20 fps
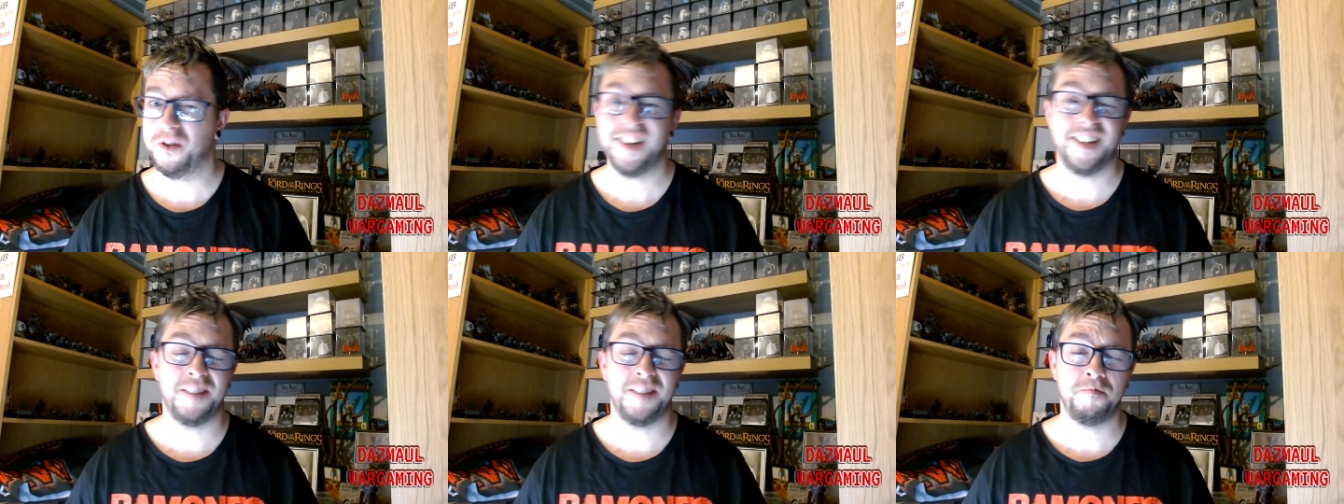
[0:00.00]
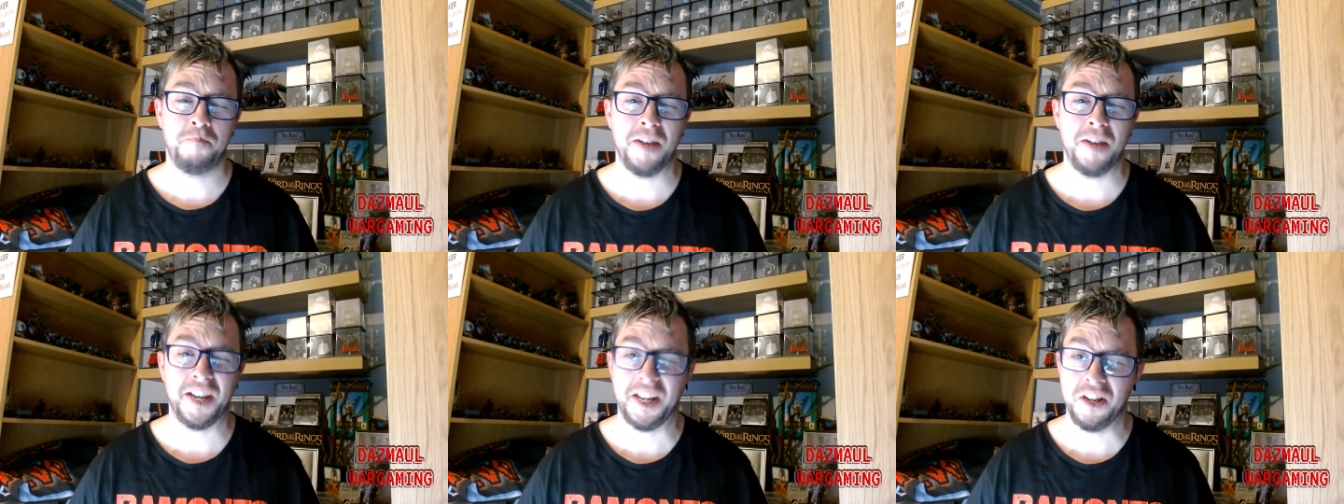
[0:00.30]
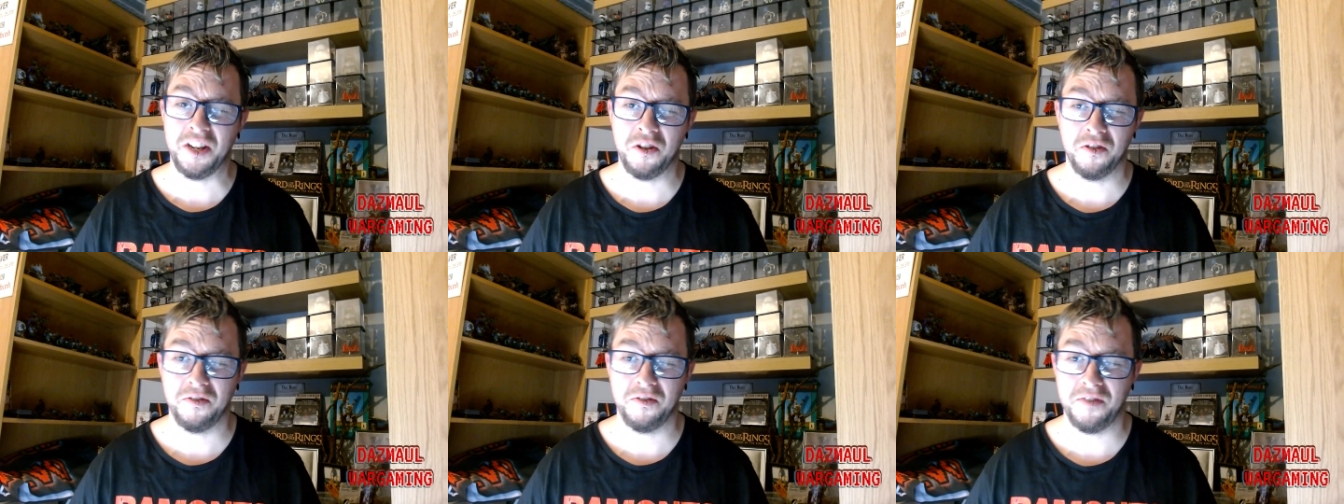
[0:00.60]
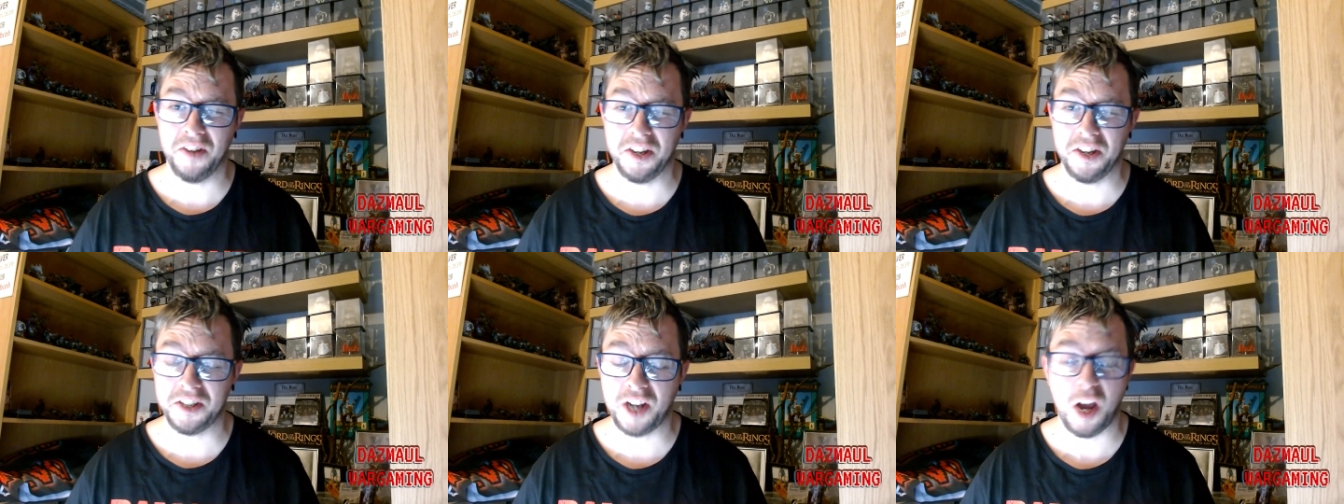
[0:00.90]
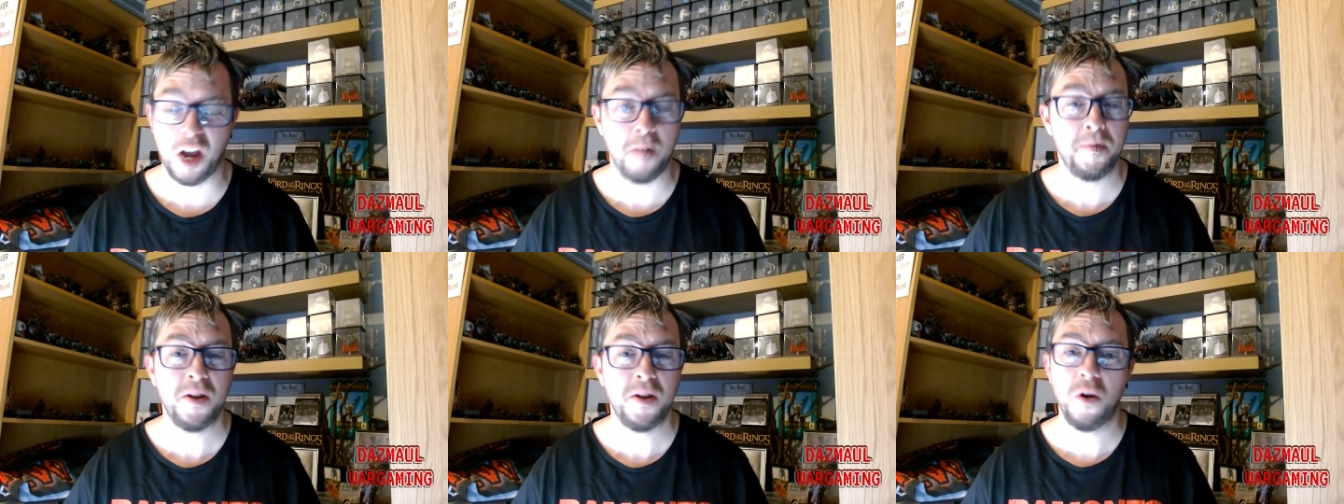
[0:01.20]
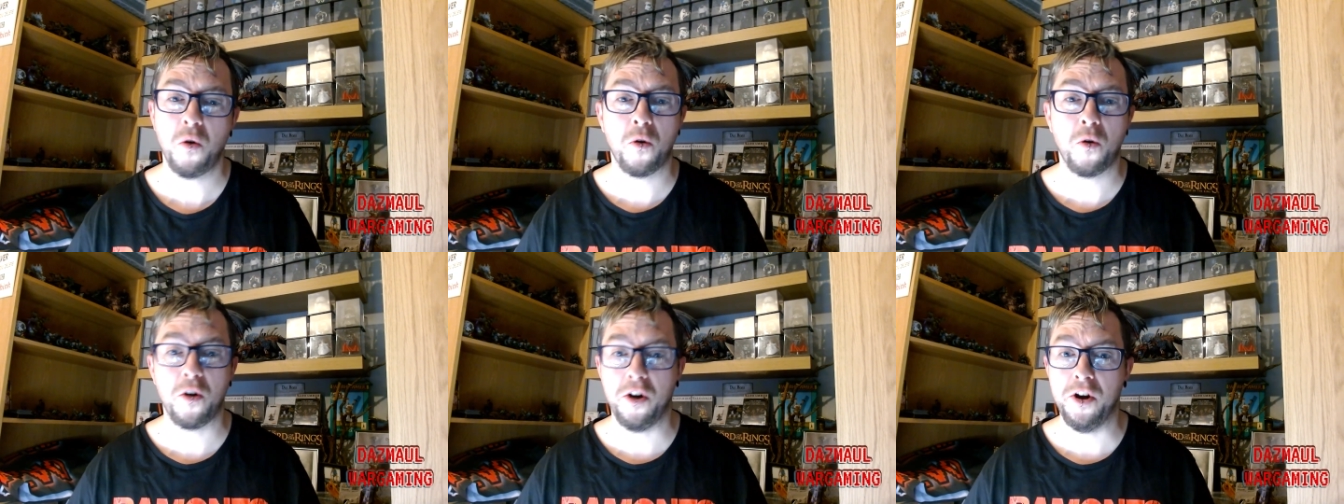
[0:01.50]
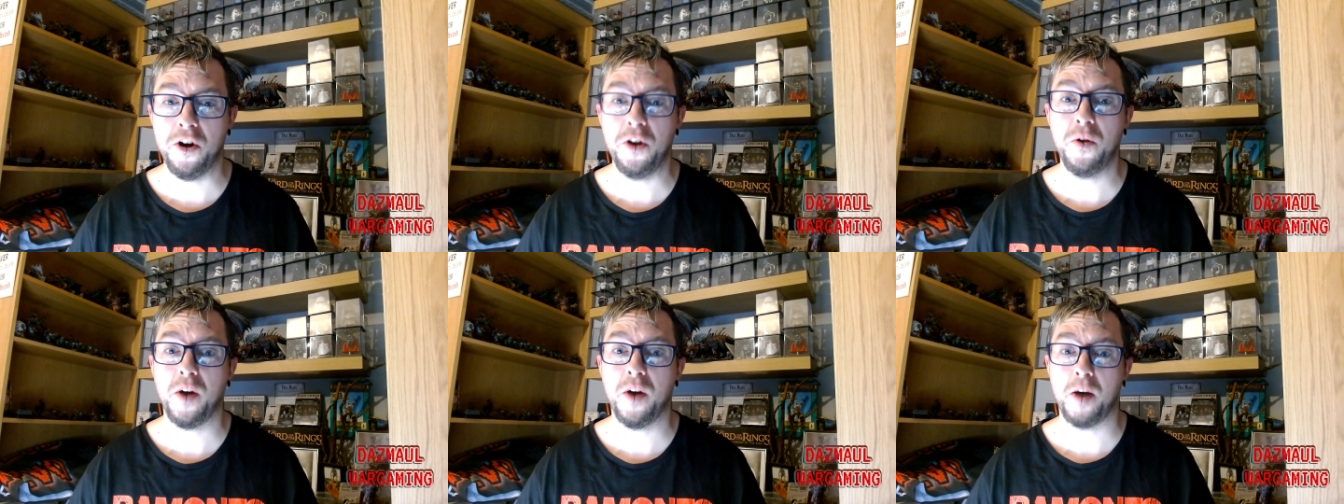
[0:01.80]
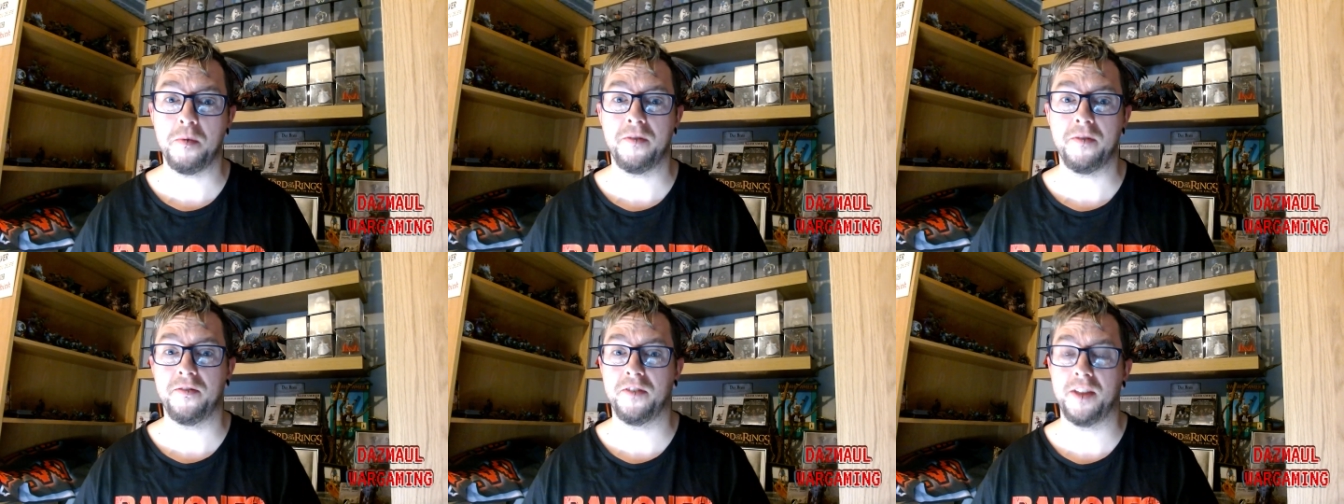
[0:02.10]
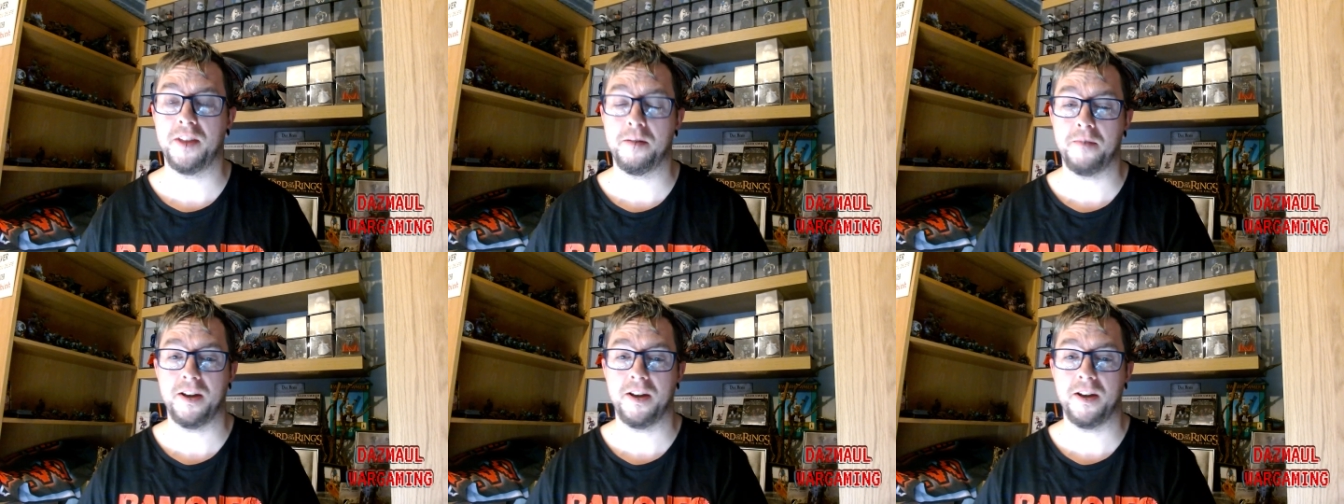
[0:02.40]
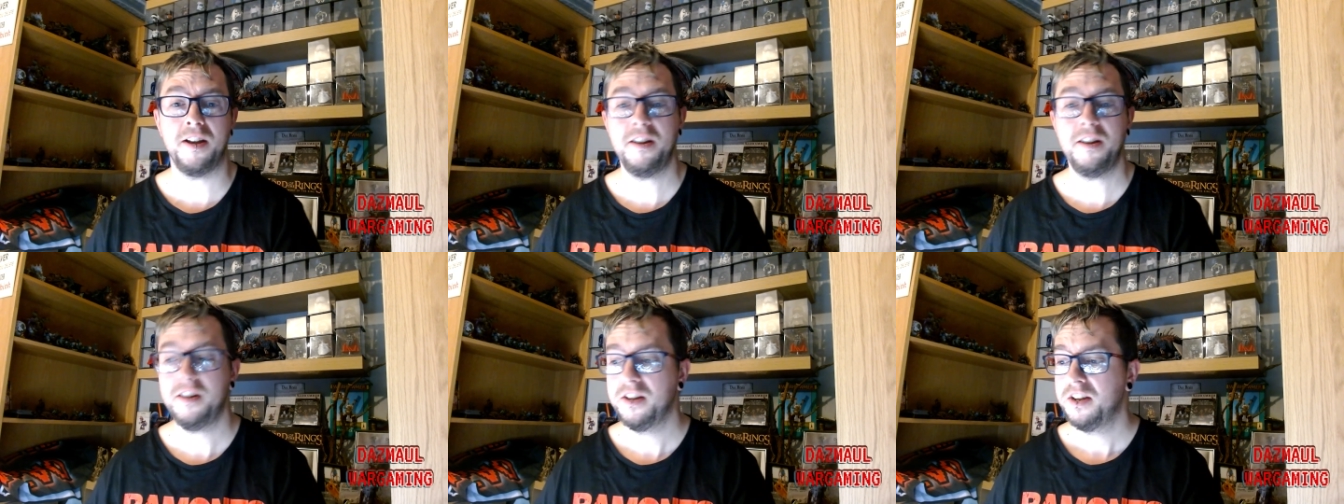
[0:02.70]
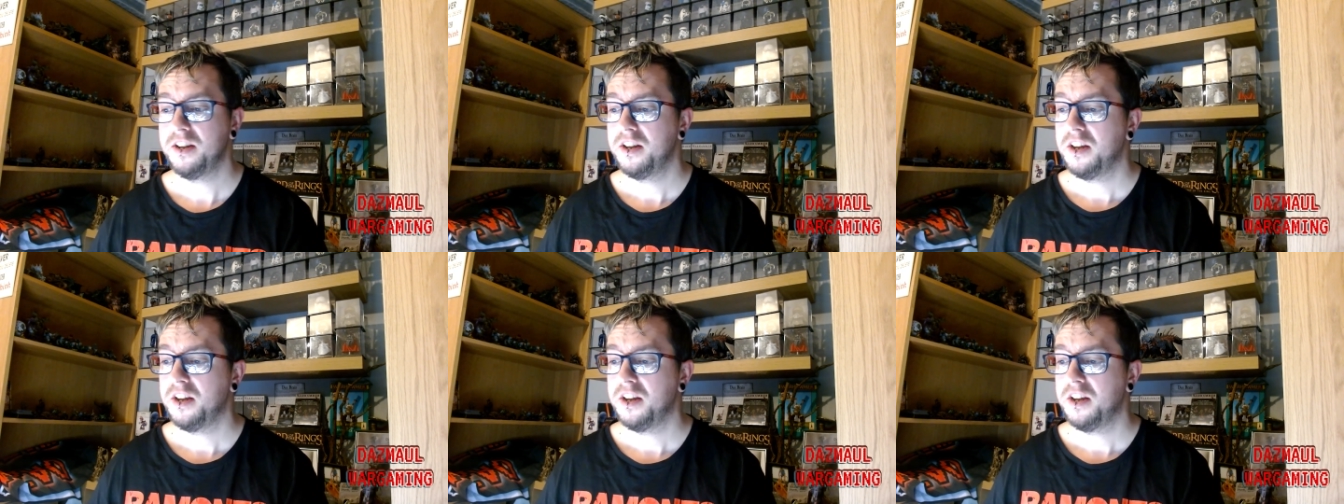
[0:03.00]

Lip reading: in picking your first army, or a new army for that matter.